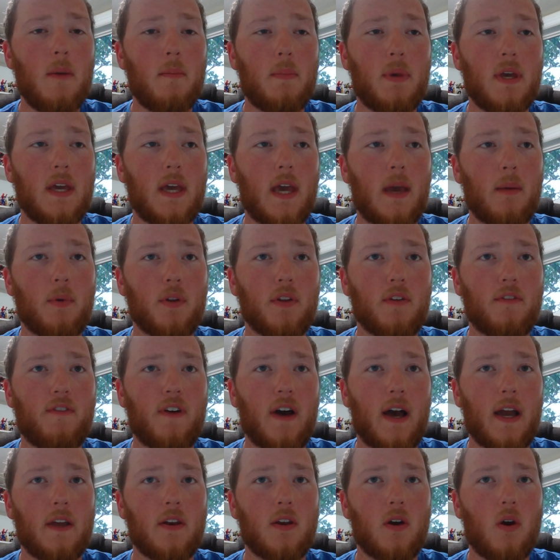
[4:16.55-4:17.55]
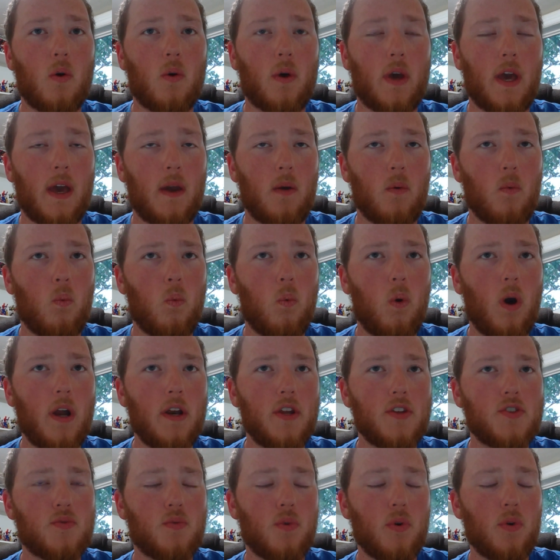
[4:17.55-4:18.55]
being able to find, okay, what
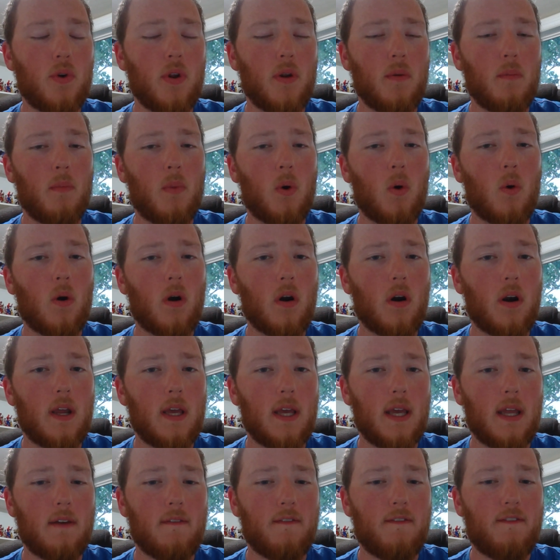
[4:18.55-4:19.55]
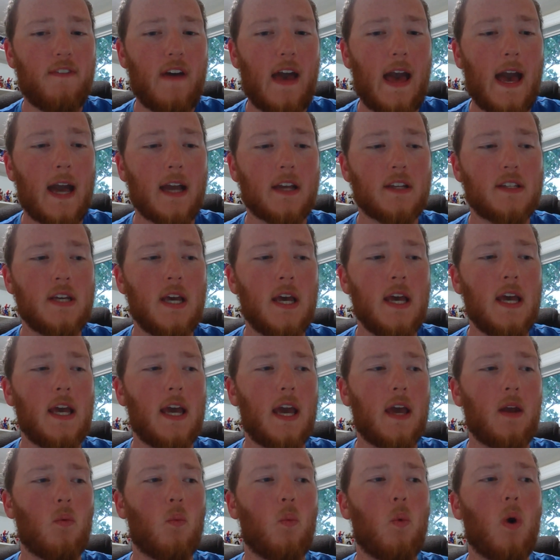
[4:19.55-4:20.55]
is rooted more in fact
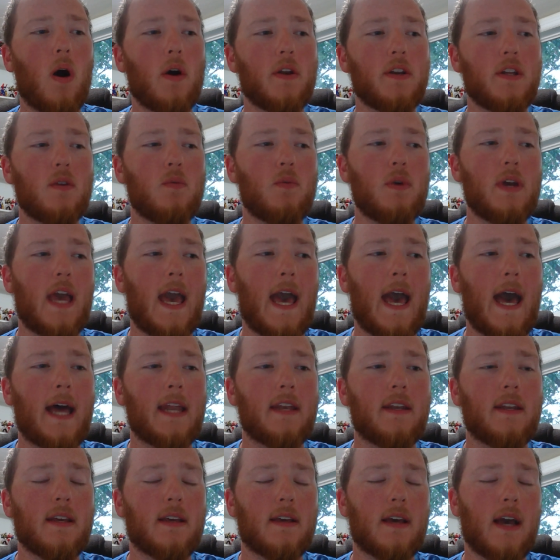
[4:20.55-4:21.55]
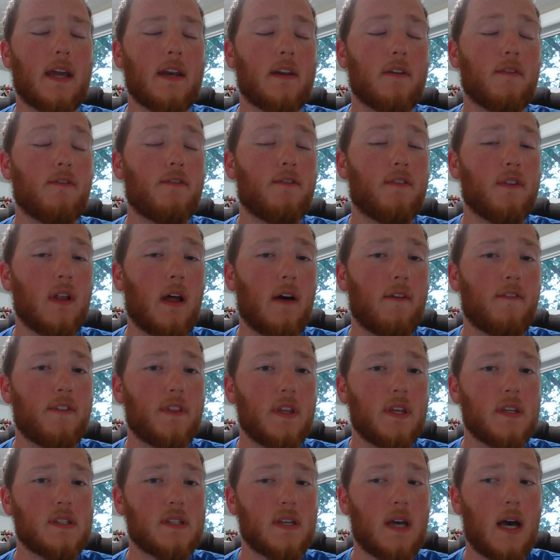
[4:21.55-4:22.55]
and what did we add to kind of fluff
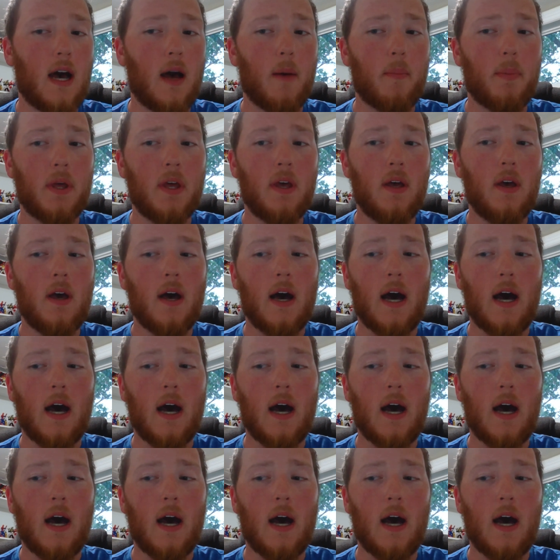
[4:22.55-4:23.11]
this up,